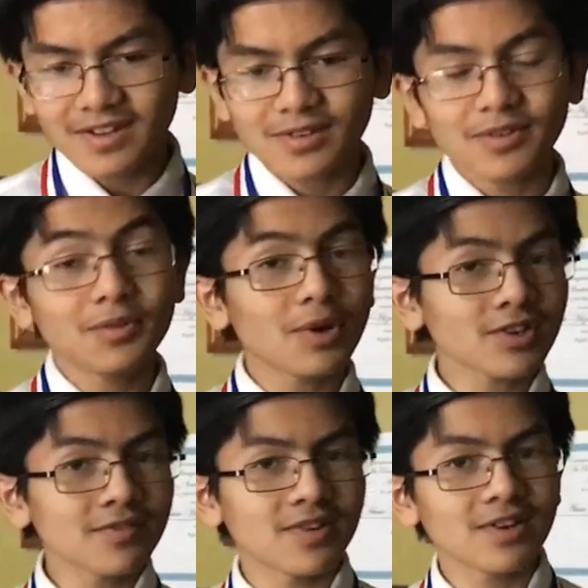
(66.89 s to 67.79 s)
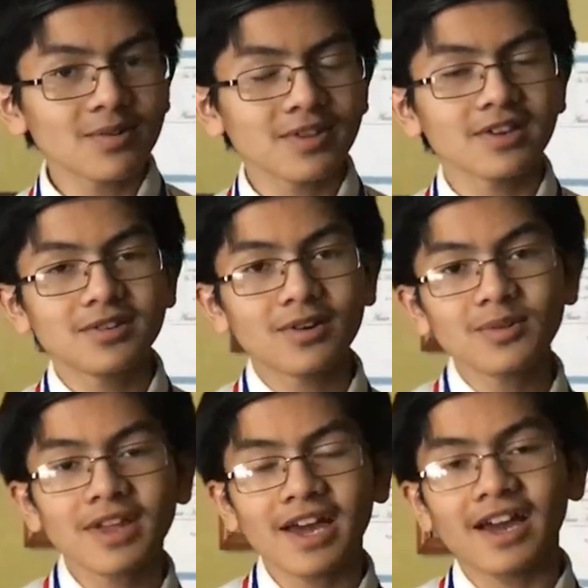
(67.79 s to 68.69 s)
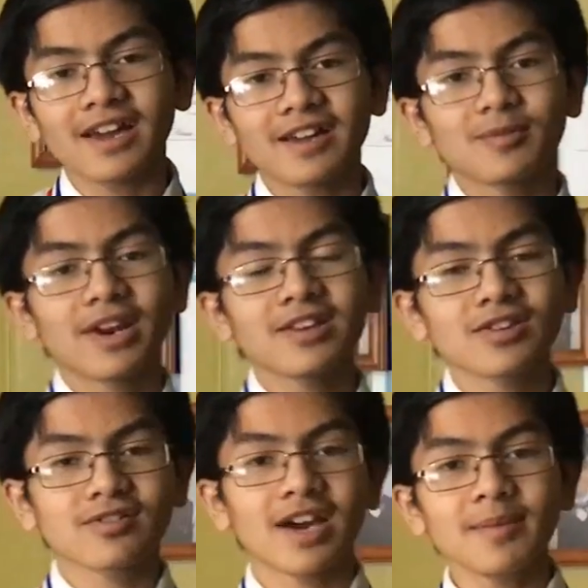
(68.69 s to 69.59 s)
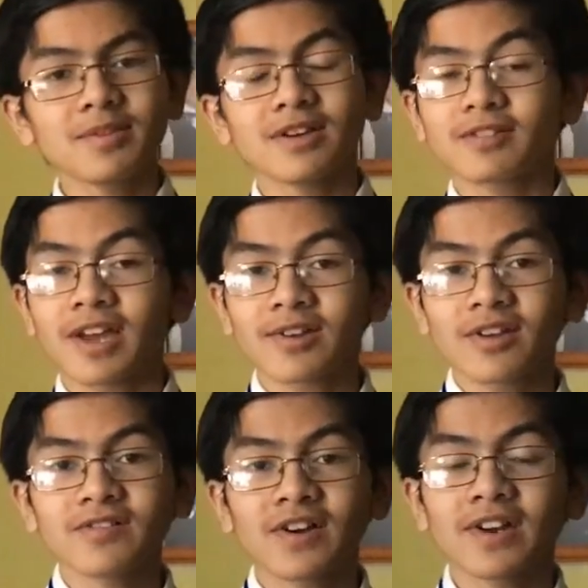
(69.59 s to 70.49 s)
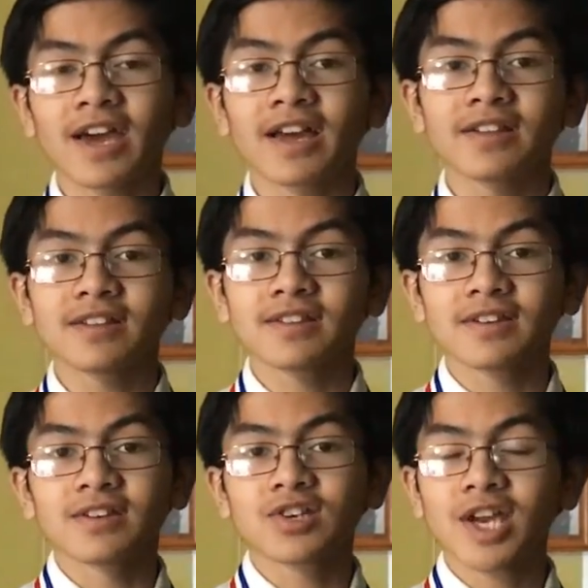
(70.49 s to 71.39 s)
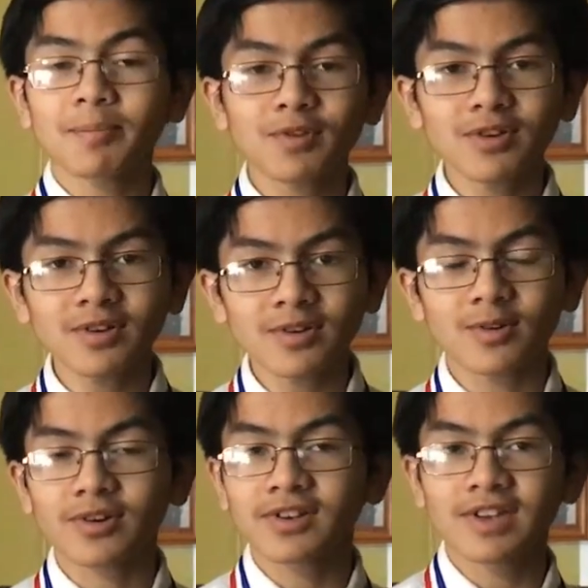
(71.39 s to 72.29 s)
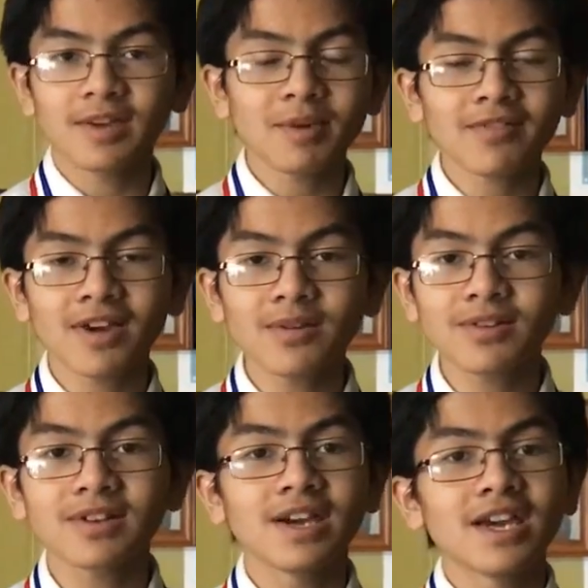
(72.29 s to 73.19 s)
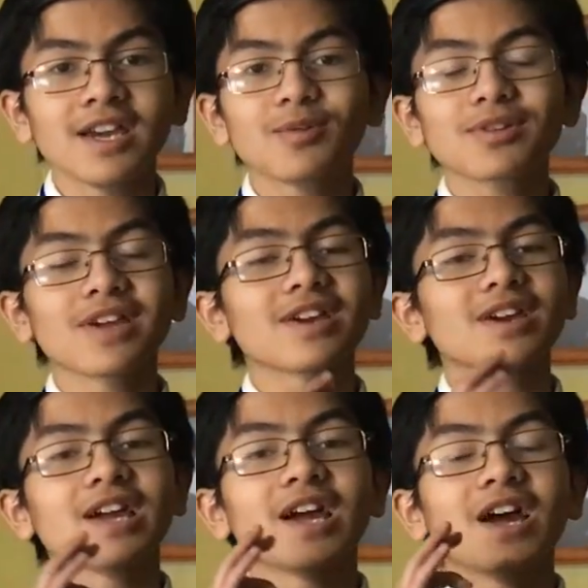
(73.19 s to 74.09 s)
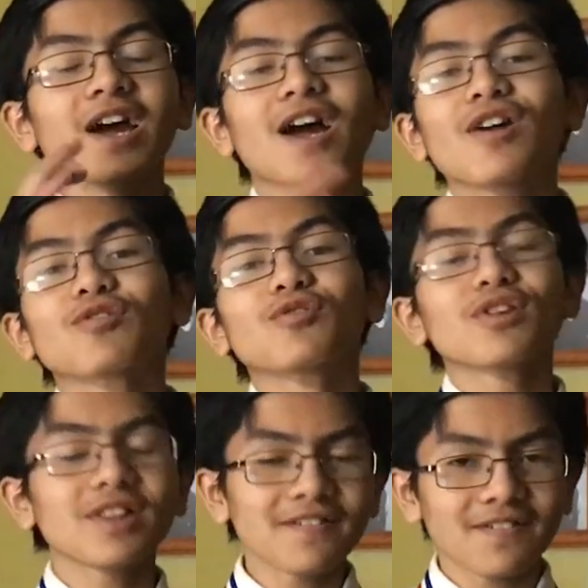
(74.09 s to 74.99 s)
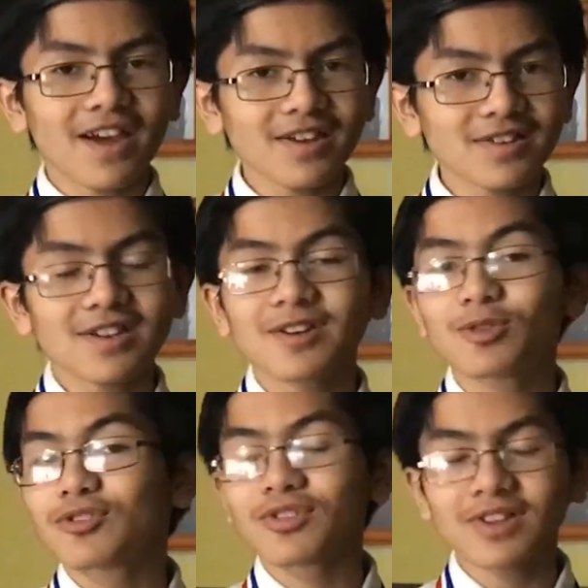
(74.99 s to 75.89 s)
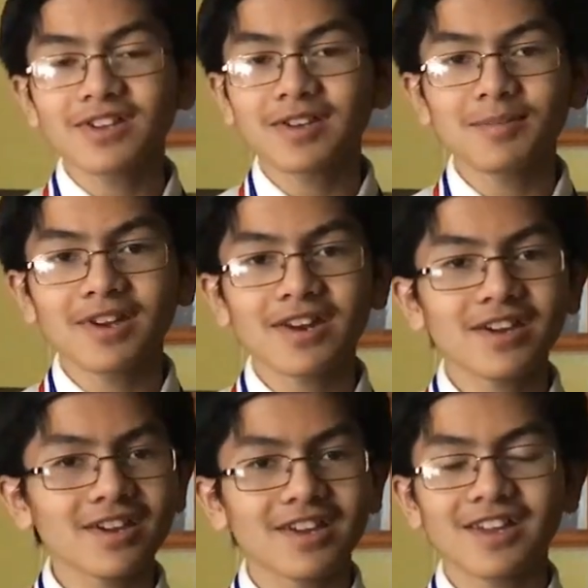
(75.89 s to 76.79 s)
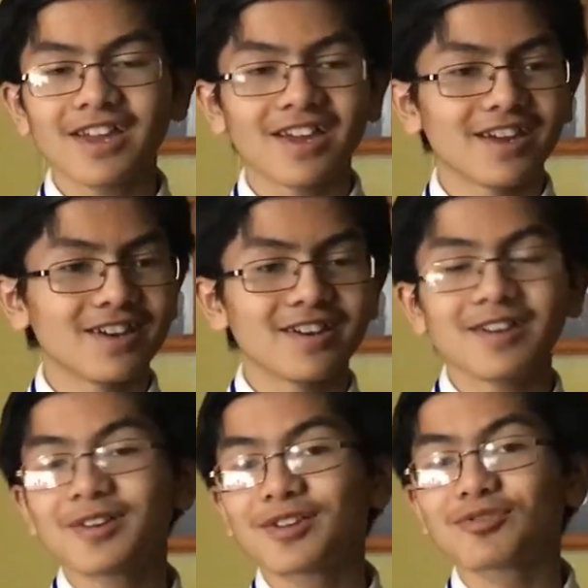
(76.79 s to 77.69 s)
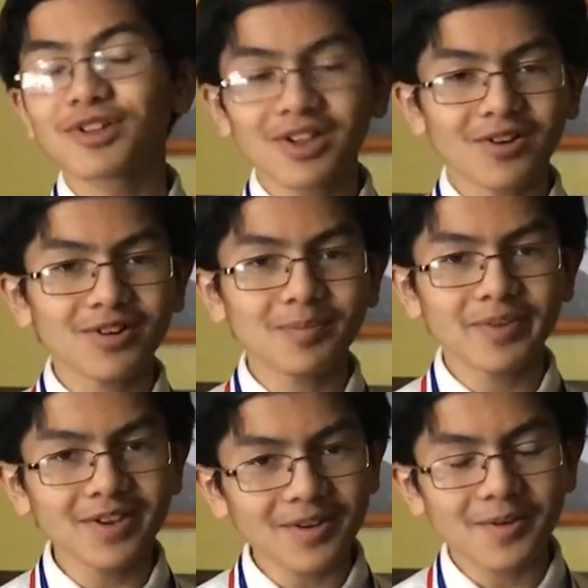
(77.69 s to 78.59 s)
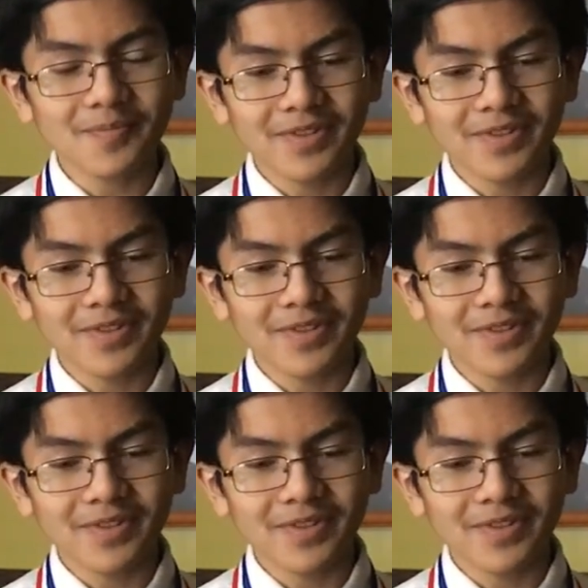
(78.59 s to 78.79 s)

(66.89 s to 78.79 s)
So if you watch the video, then you know that when I described the countdown round at the chapter or state math counts, it was like really fast, it was really intimidating, and it's really hard to beat.